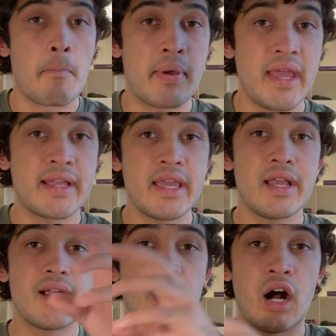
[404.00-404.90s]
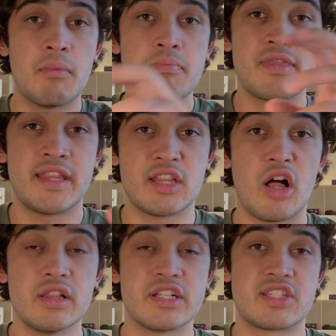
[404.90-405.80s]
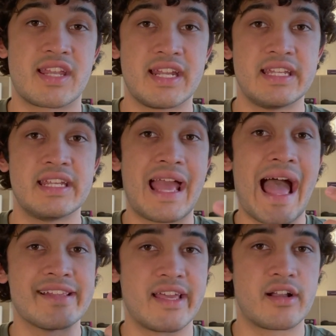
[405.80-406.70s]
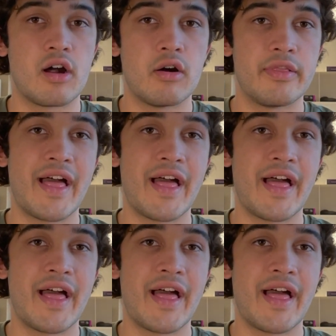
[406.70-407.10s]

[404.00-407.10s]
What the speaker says: picking up the knowledge that I need as I go.